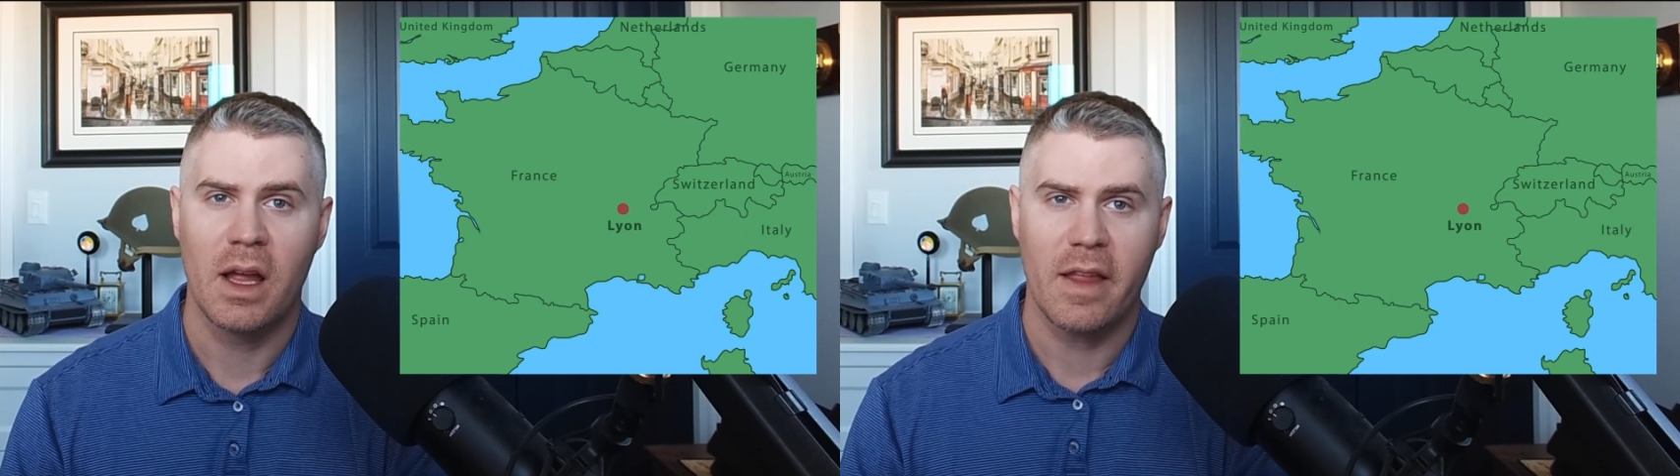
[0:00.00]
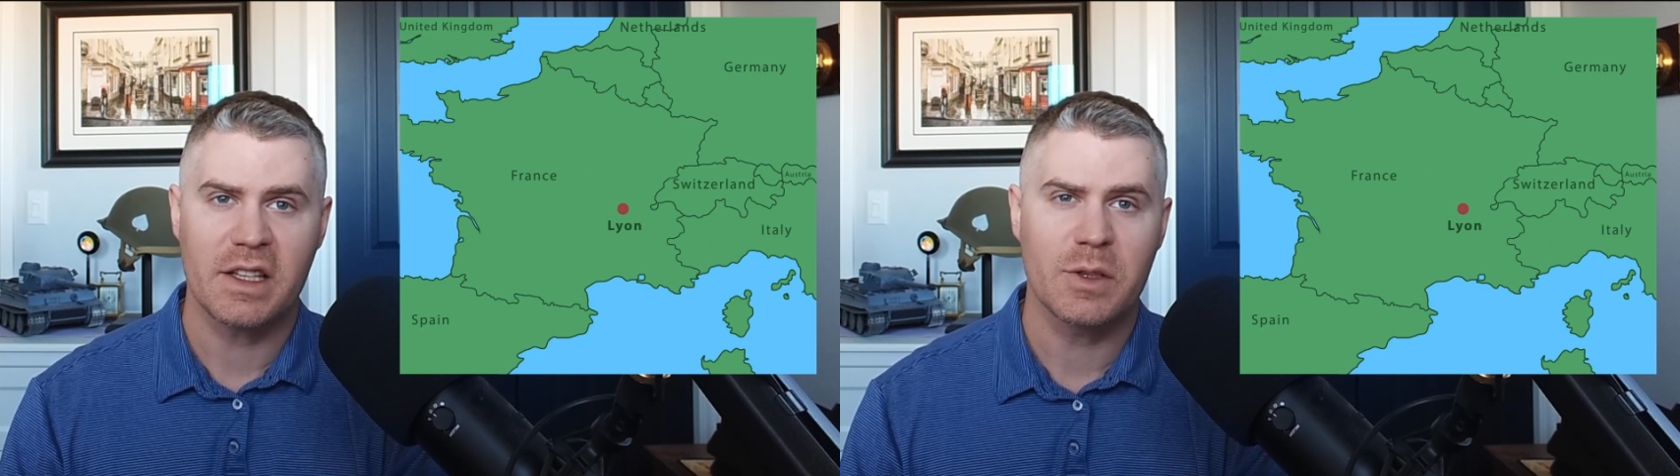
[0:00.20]

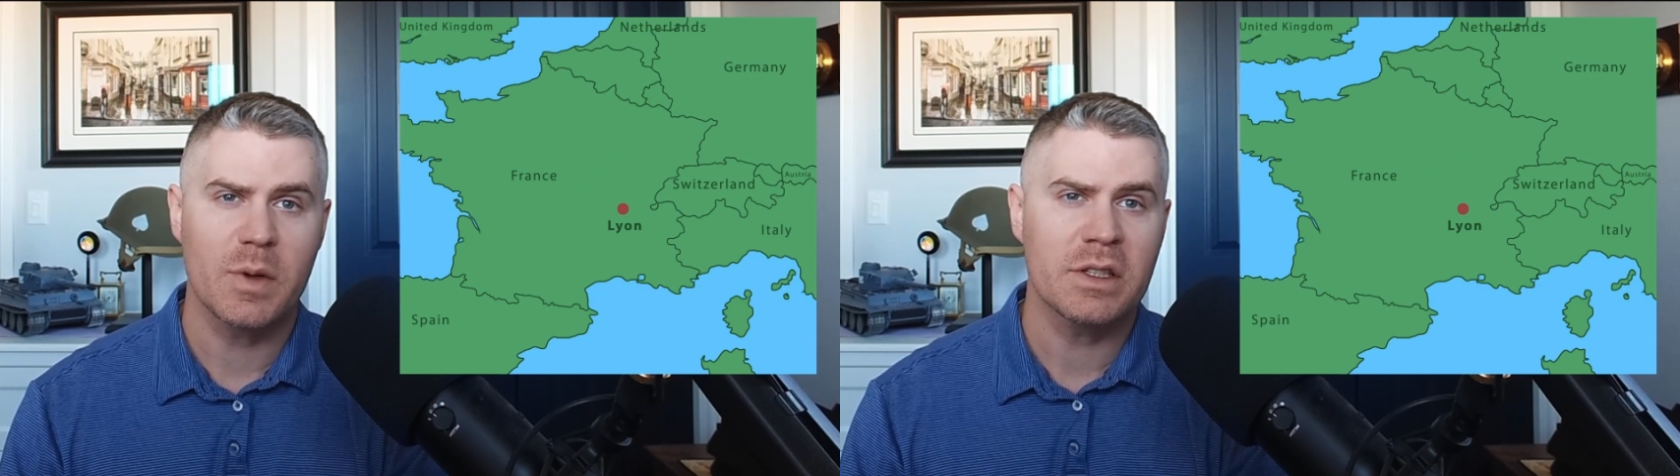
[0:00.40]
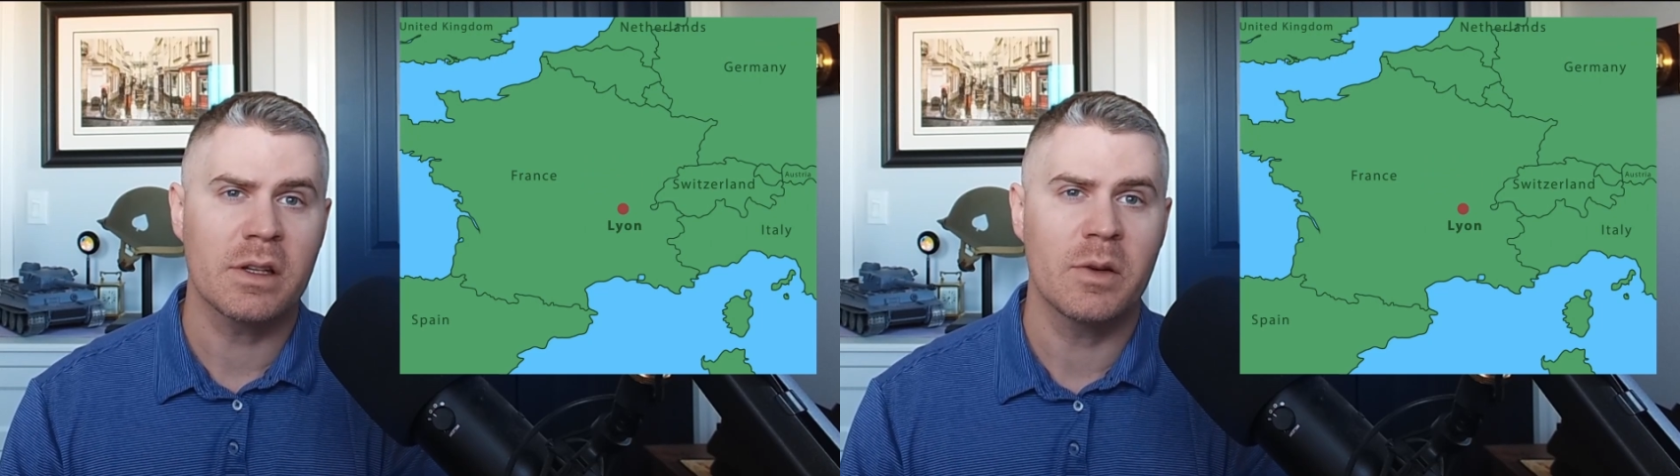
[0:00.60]
that
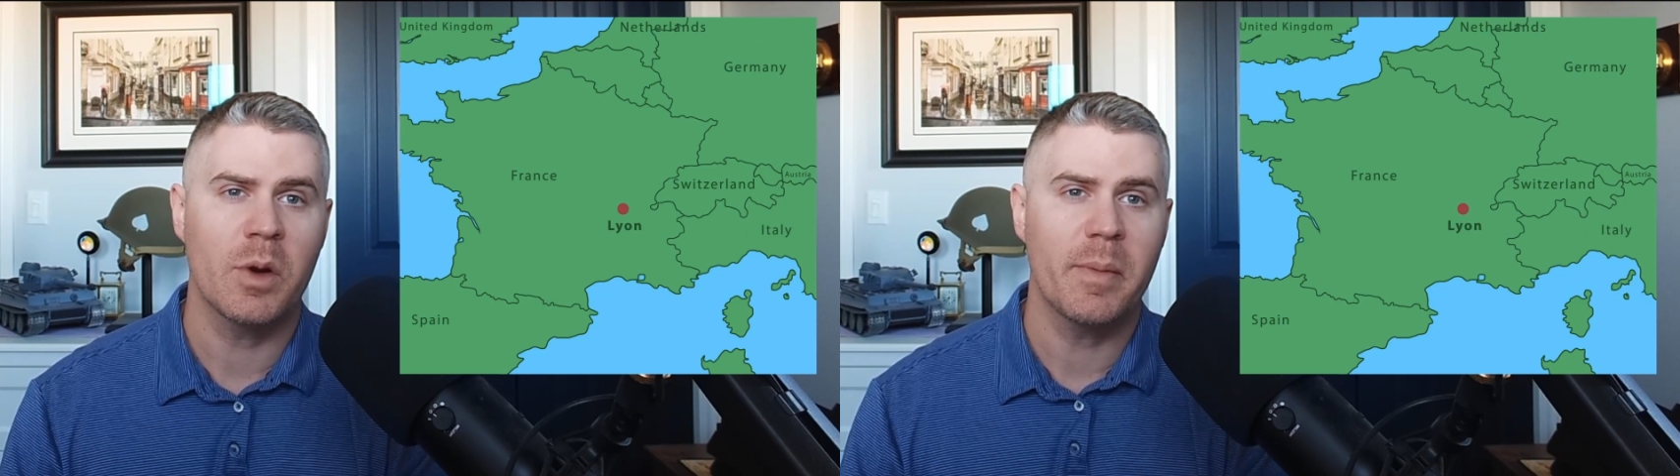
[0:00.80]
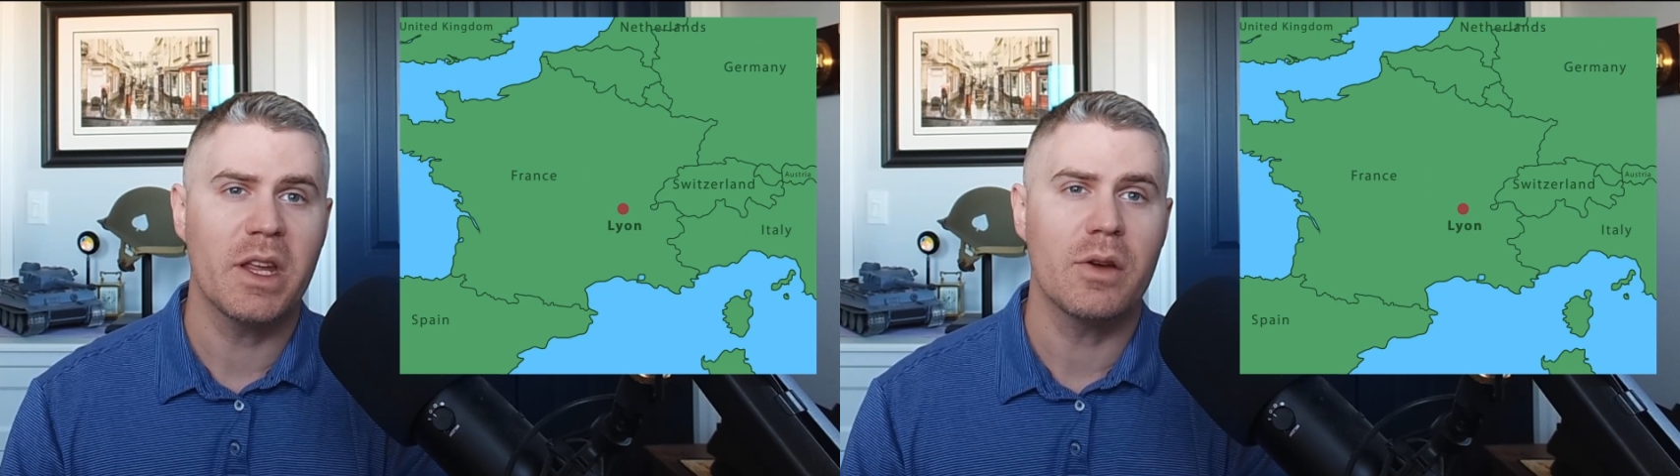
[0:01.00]
Switzerland
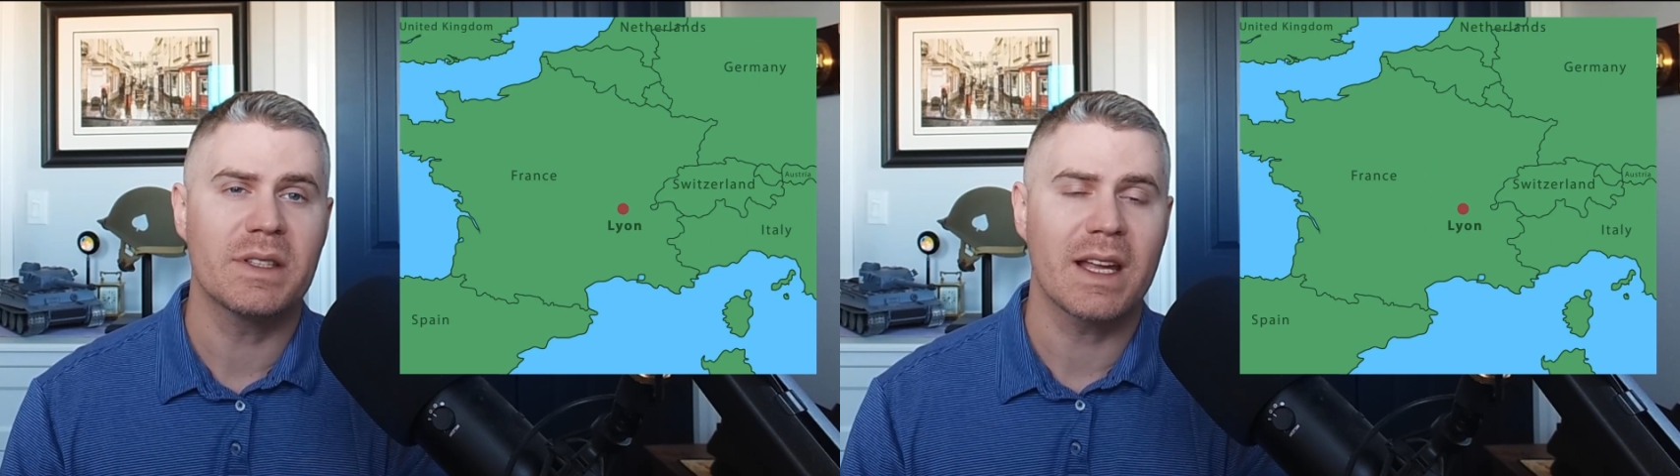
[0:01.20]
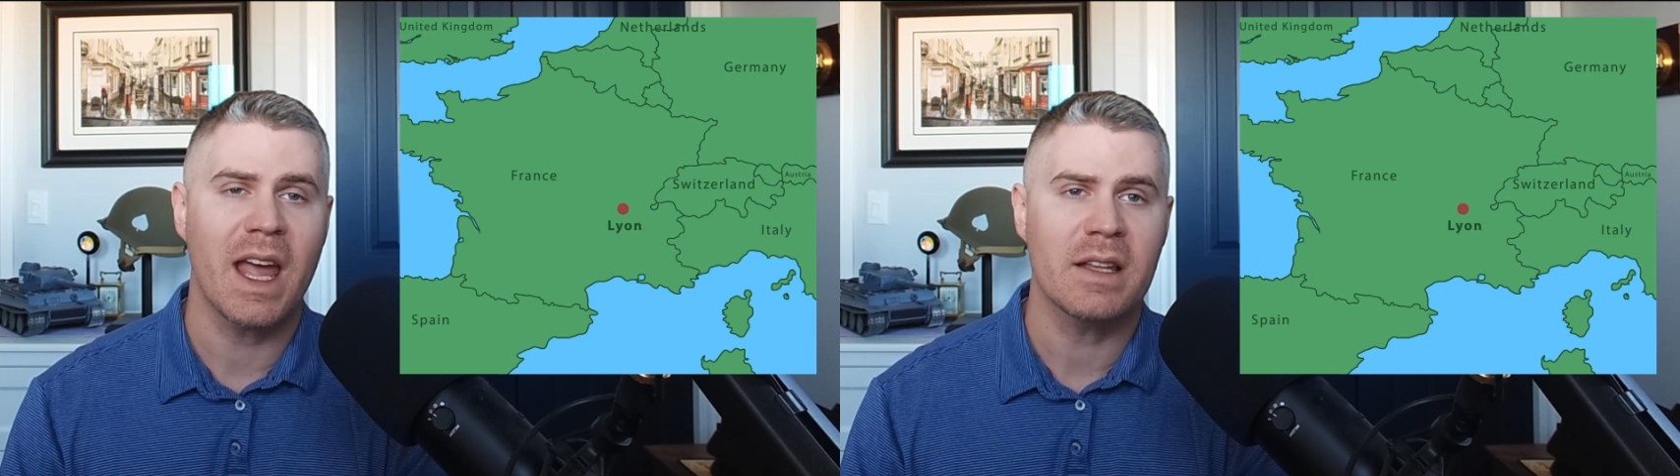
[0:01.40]
would be
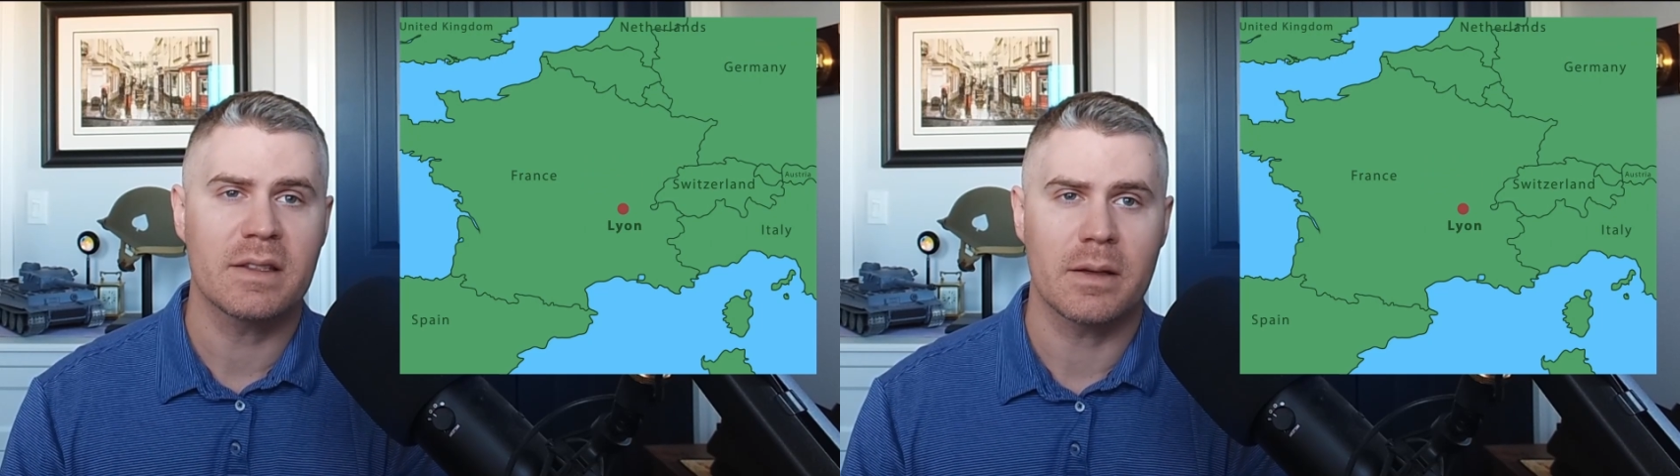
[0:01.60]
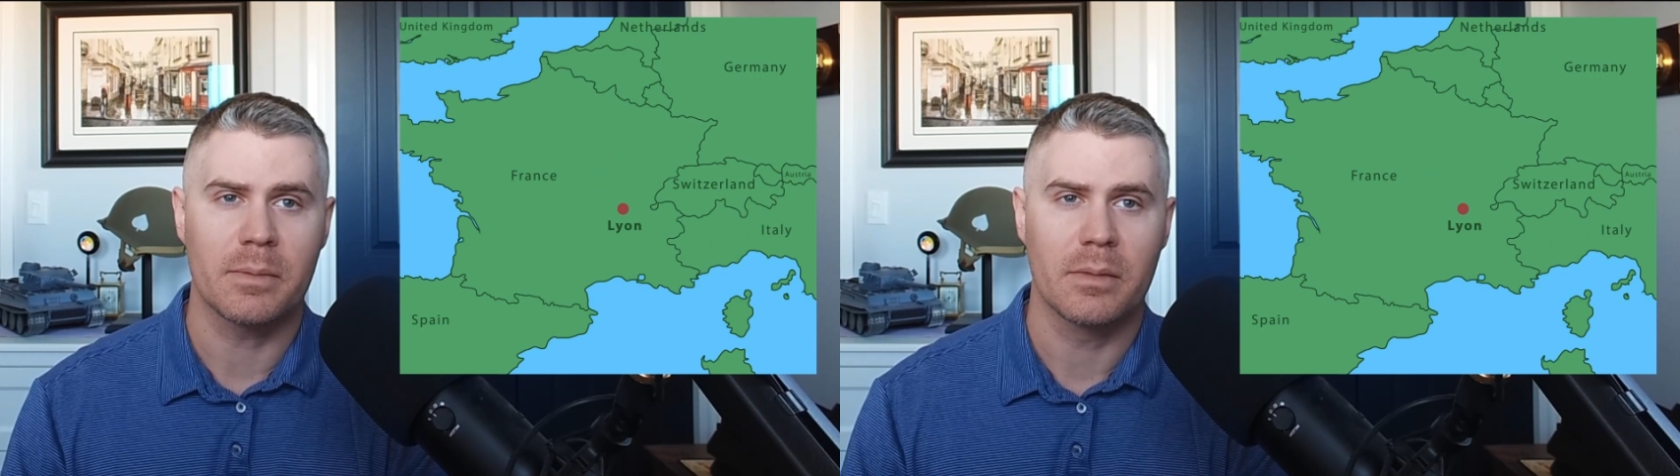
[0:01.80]
used
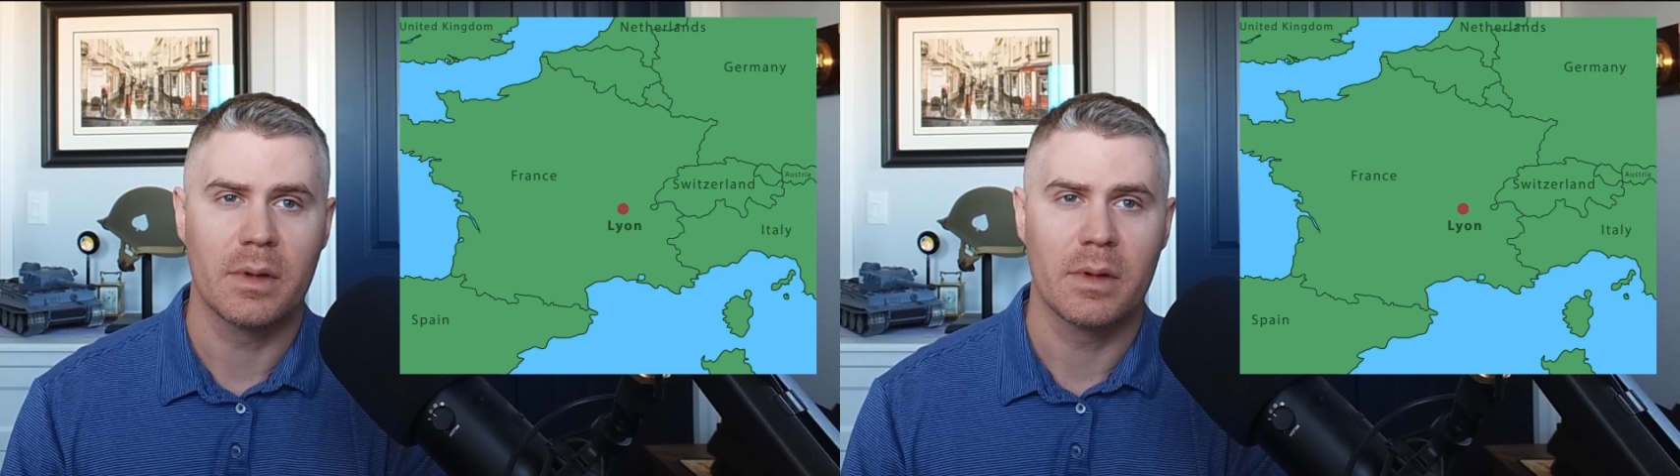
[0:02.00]
against them,